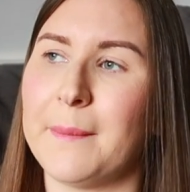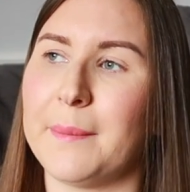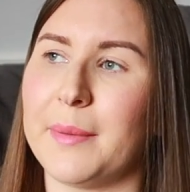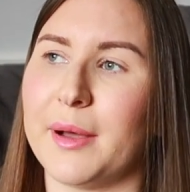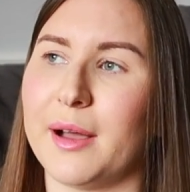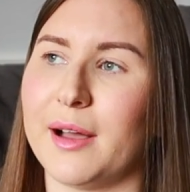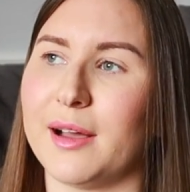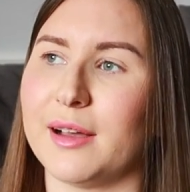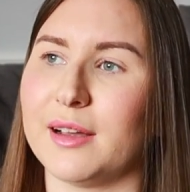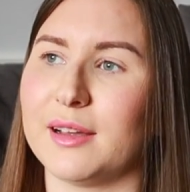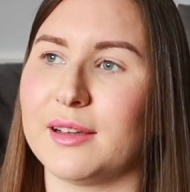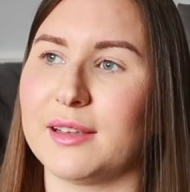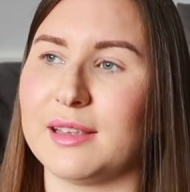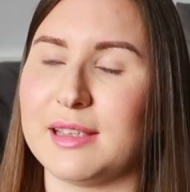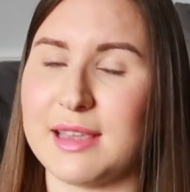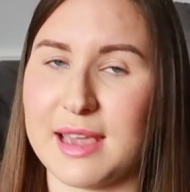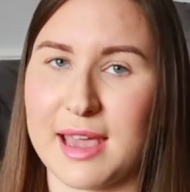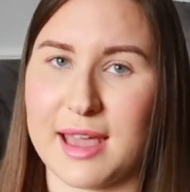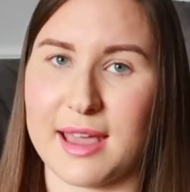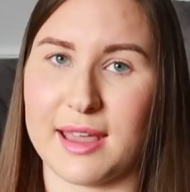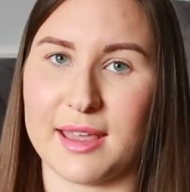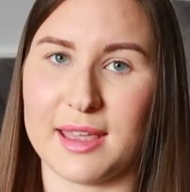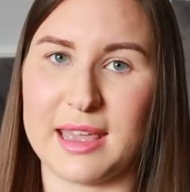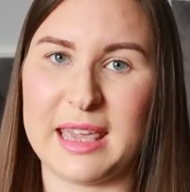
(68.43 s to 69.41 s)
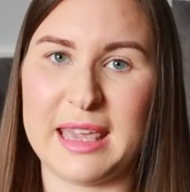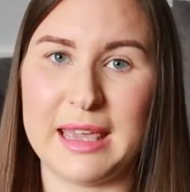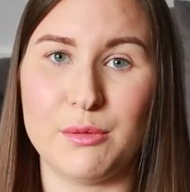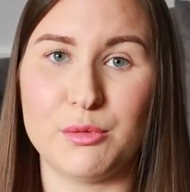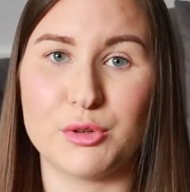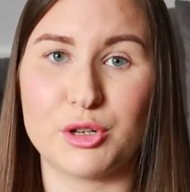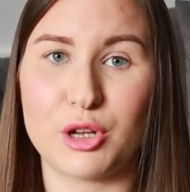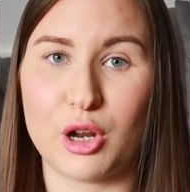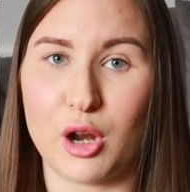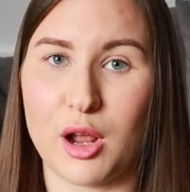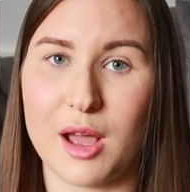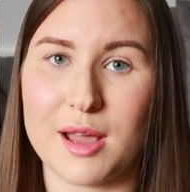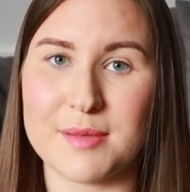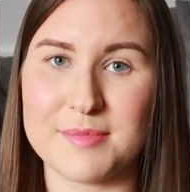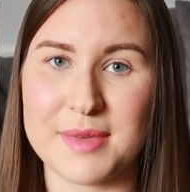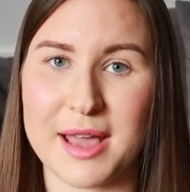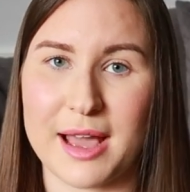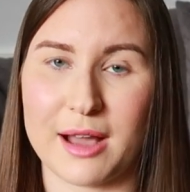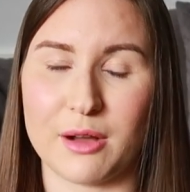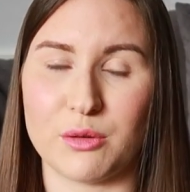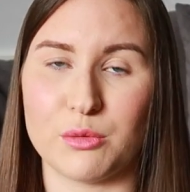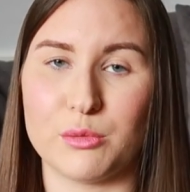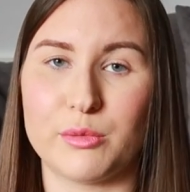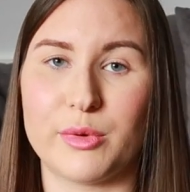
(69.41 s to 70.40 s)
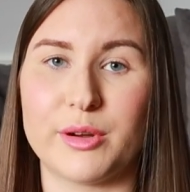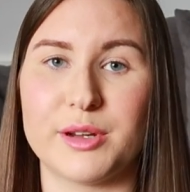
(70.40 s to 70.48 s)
But yeah, he would climb out,